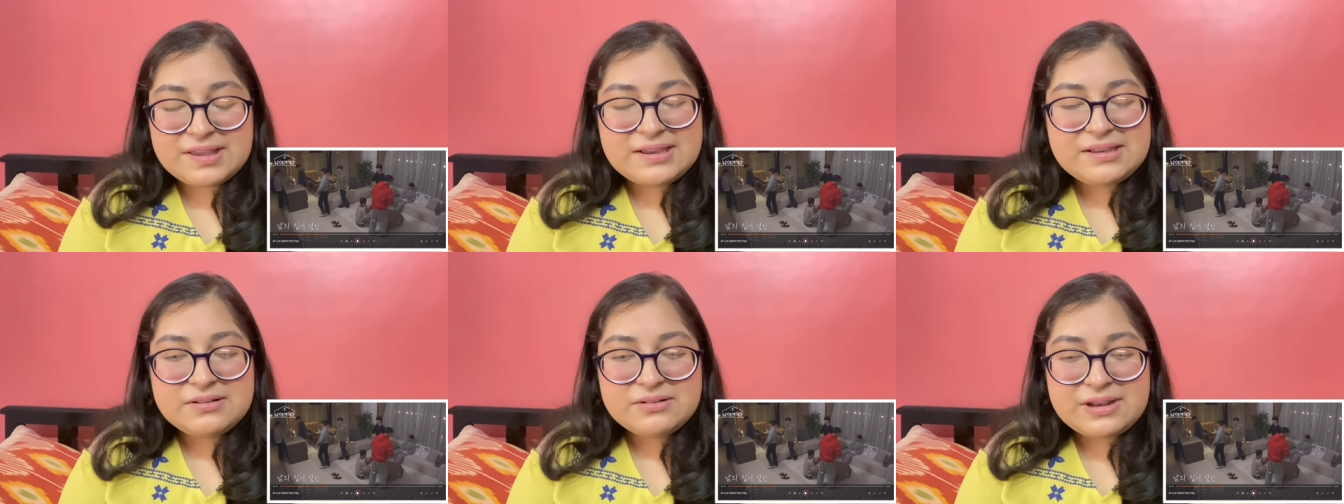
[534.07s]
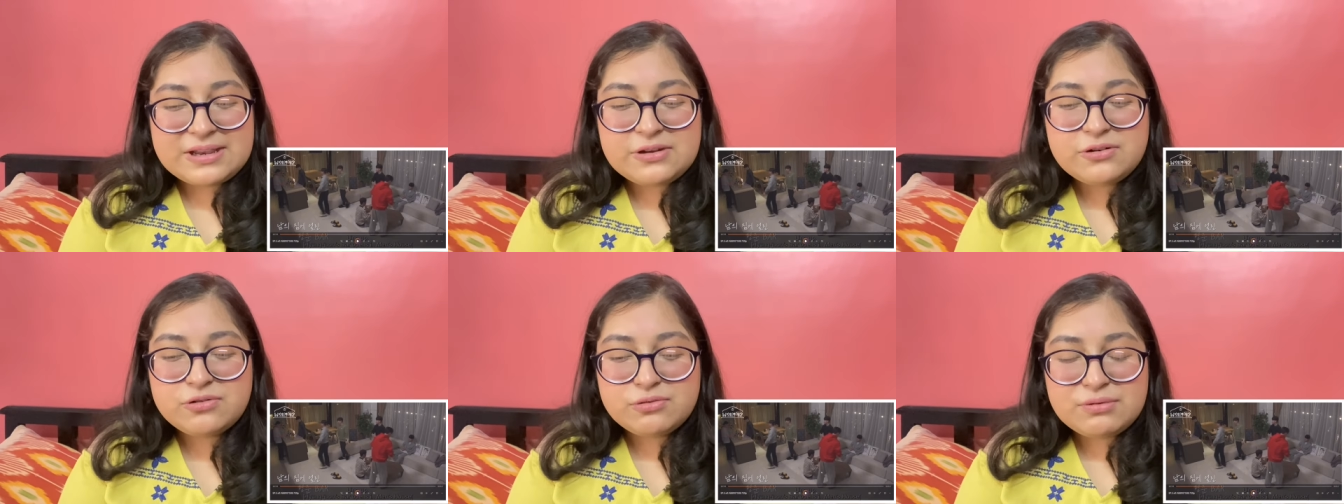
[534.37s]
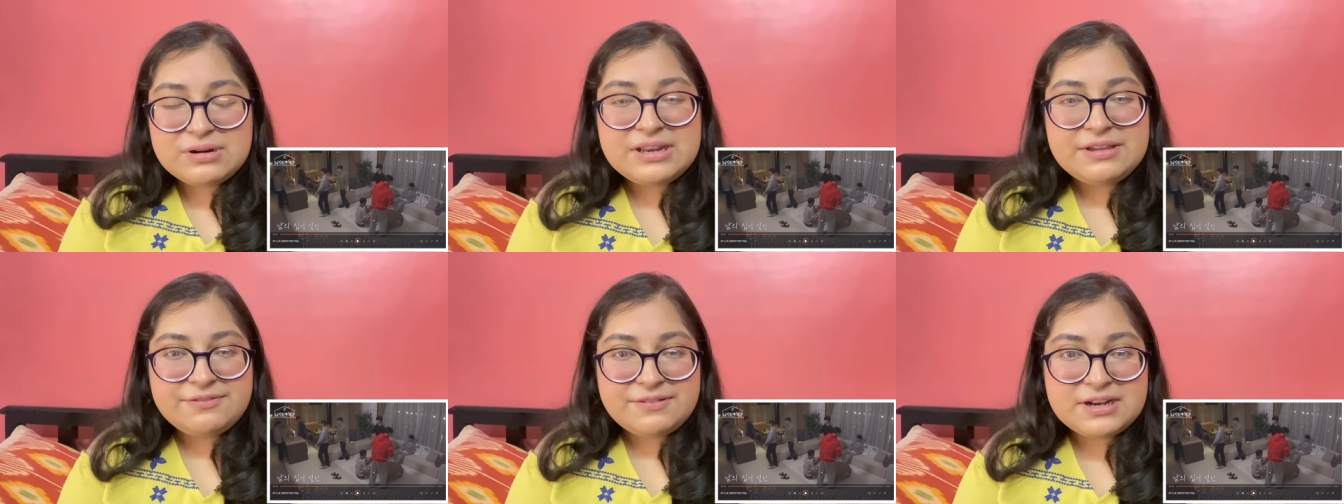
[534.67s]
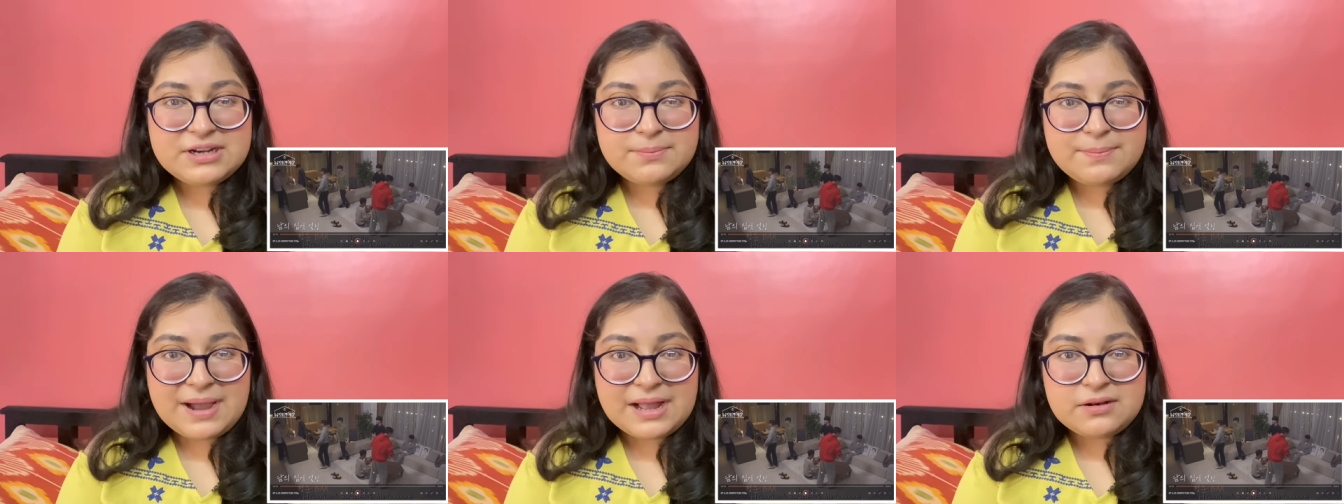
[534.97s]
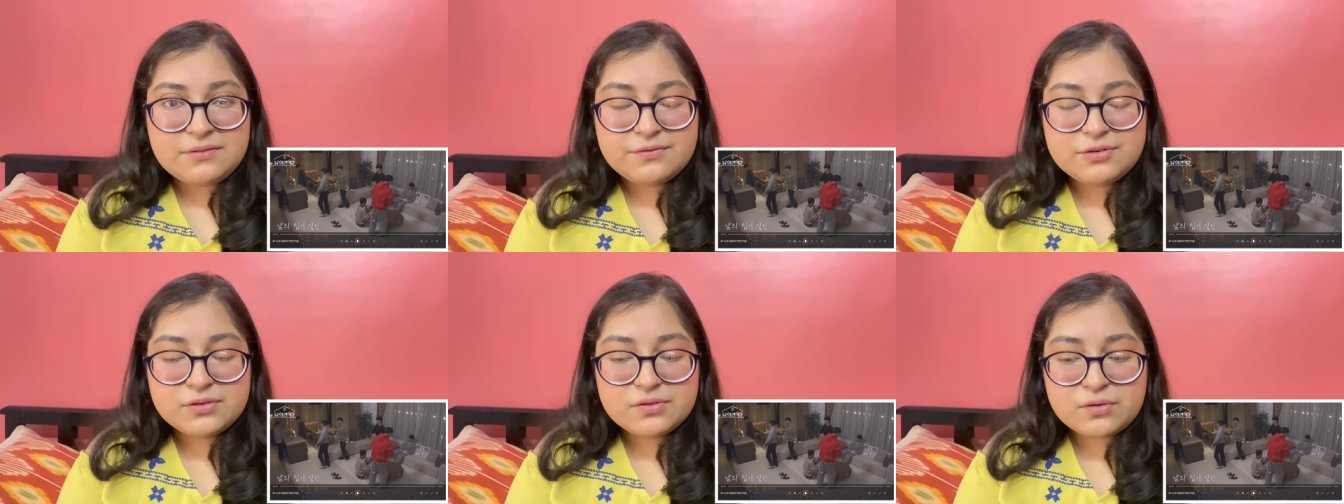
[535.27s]
I, I truly felt
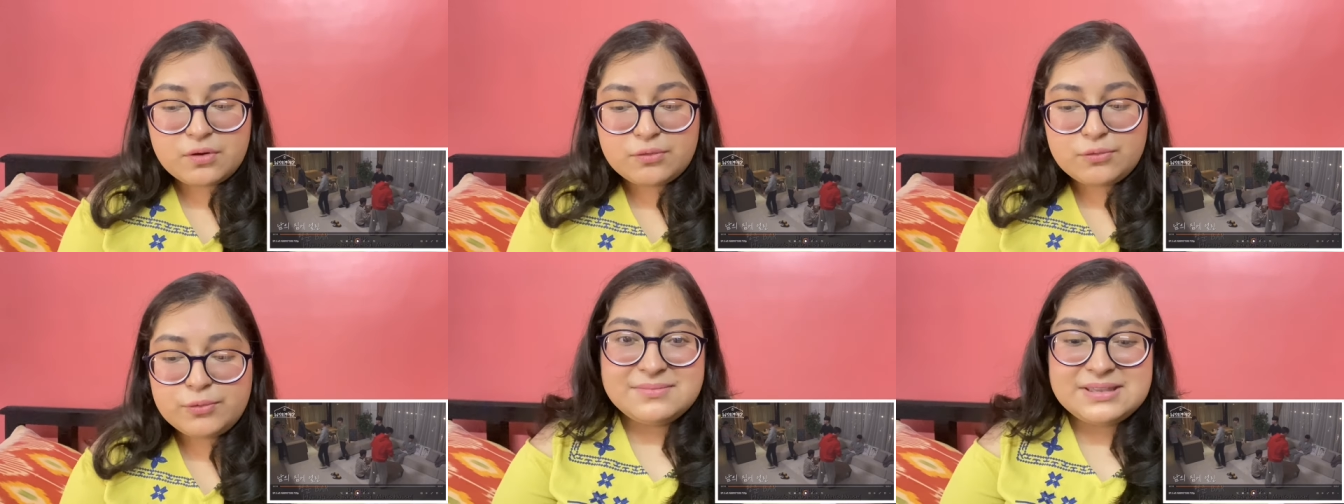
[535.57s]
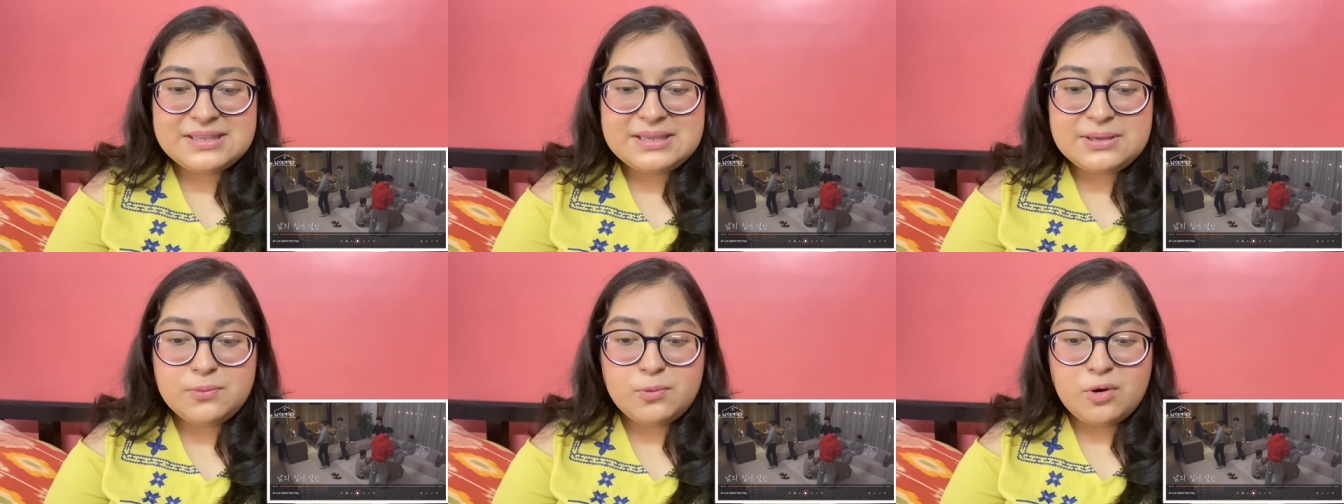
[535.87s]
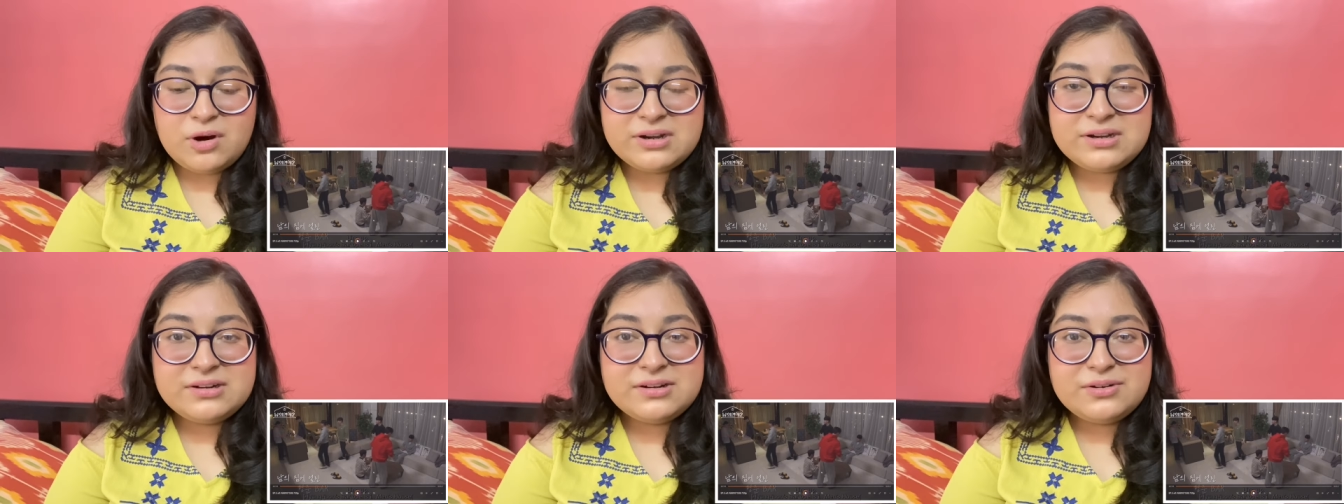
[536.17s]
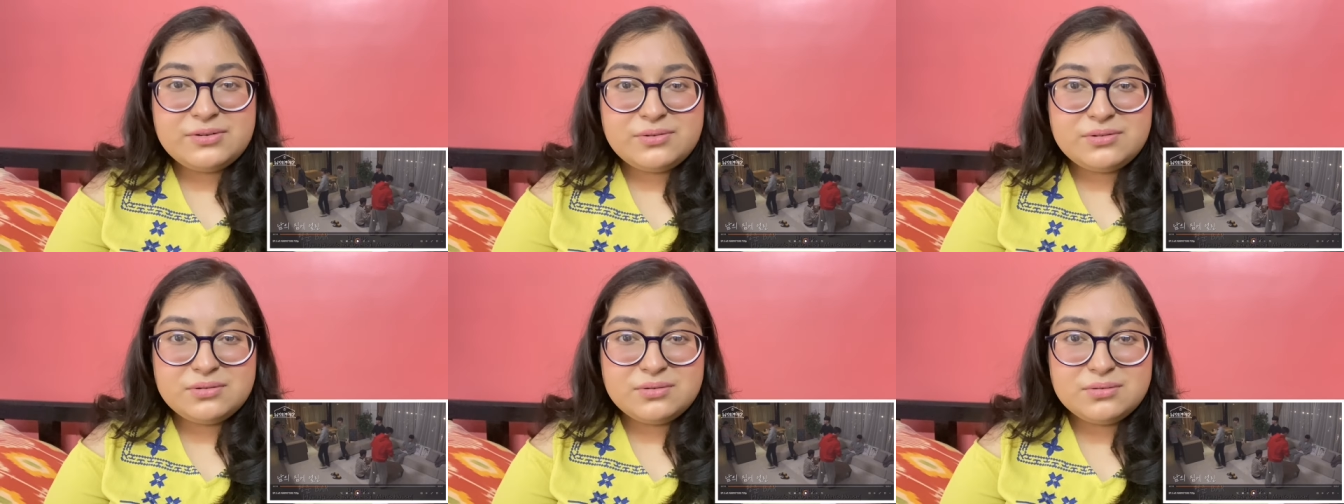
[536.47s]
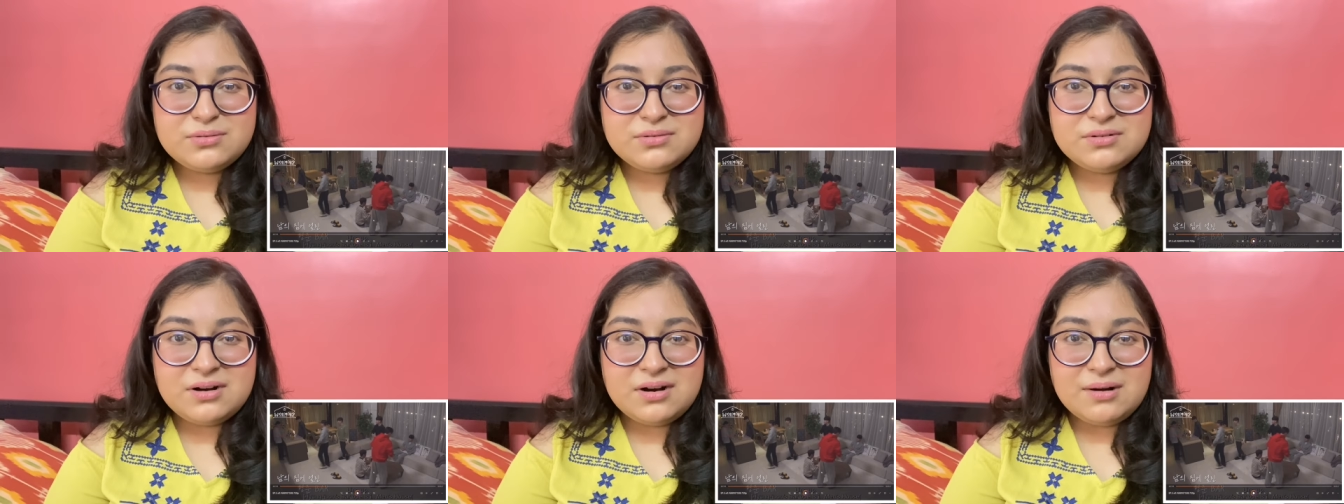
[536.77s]
bad for Seonwoo. He wanted
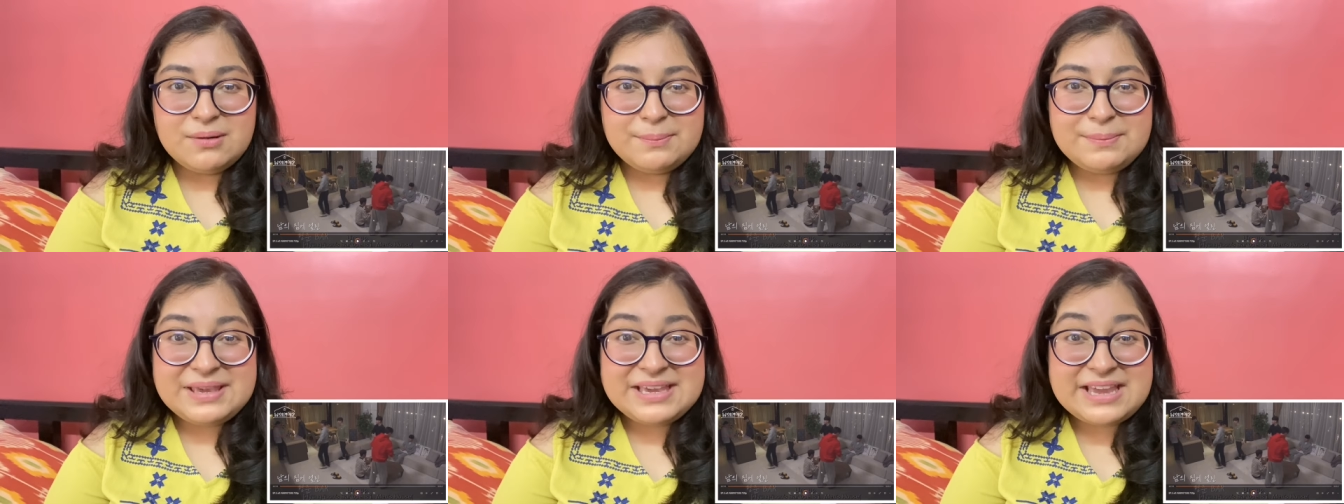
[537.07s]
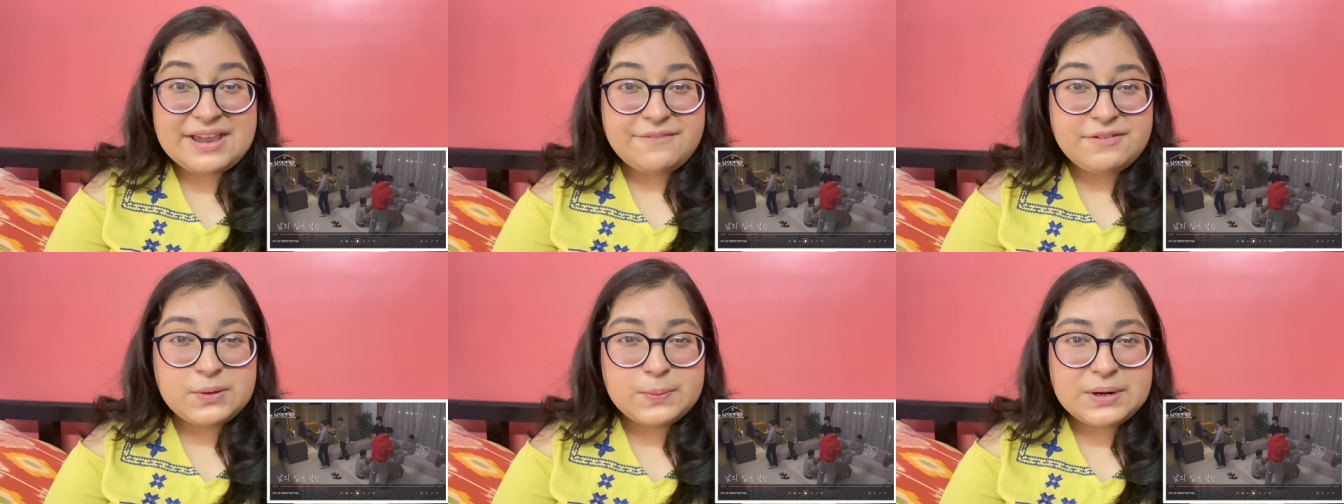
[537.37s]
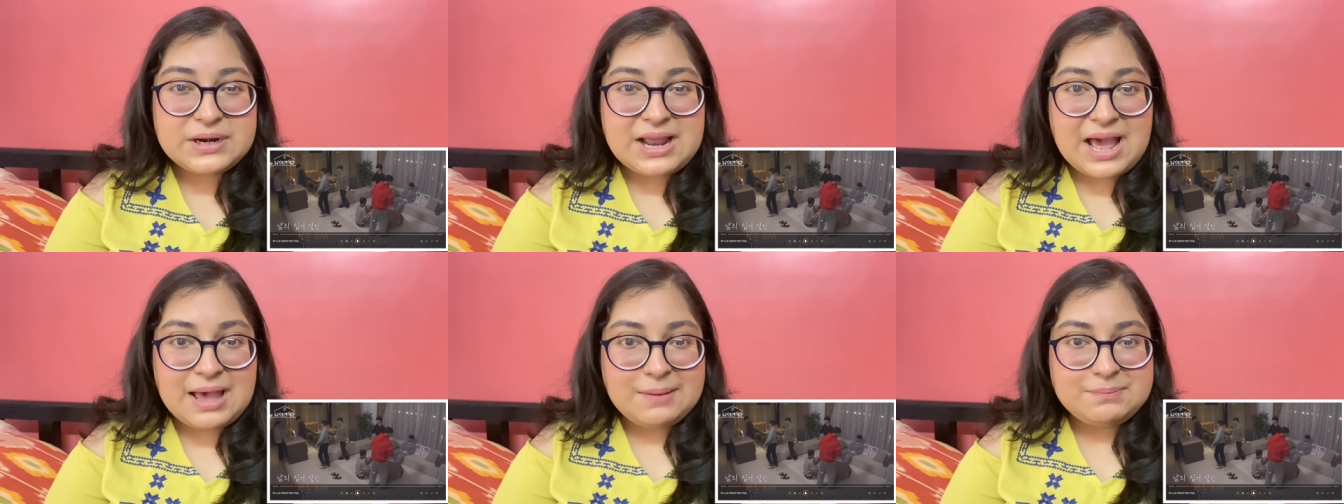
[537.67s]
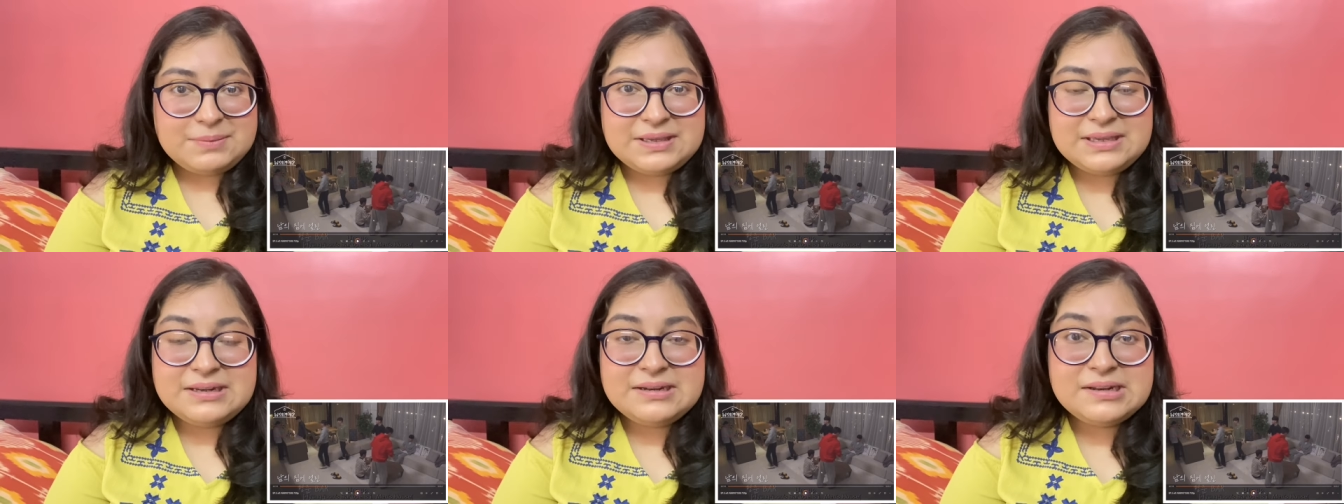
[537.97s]
to uh, make everyone happy.